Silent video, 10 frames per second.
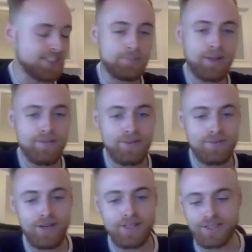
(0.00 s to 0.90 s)
bit of
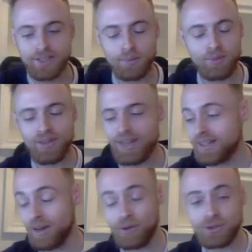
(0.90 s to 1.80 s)
advice. It's something that I
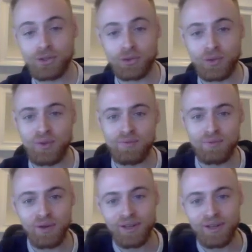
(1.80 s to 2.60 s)
also agree with fully.